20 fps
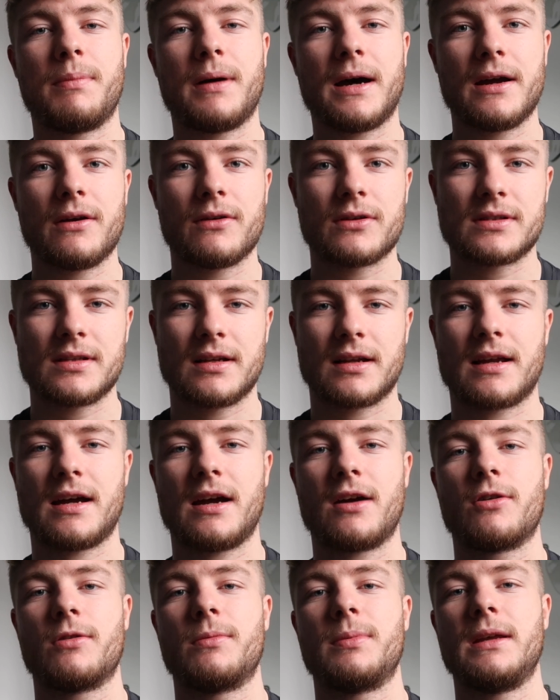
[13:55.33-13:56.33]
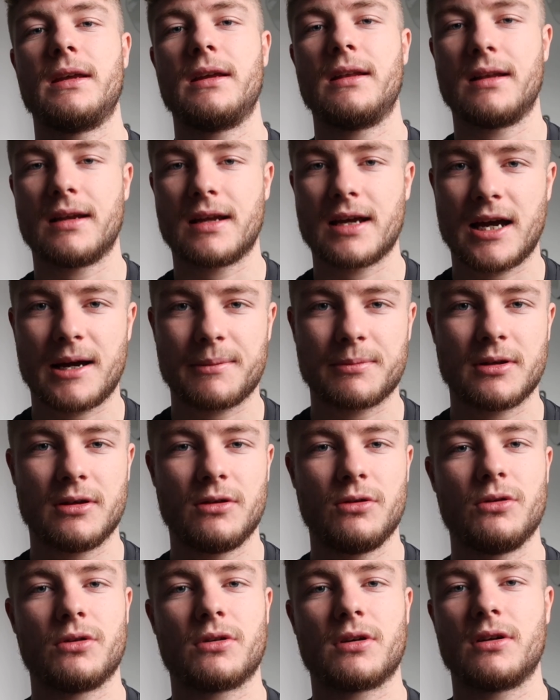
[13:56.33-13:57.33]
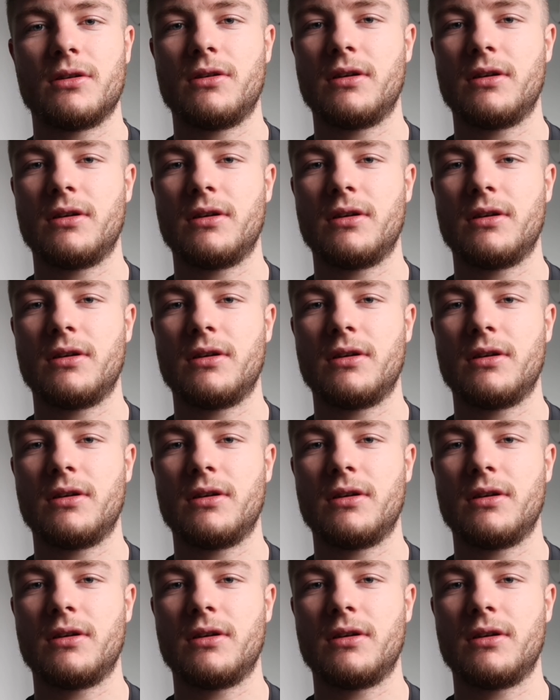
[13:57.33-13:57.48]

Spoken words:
Pirates of the Caribbean and Captain Hook and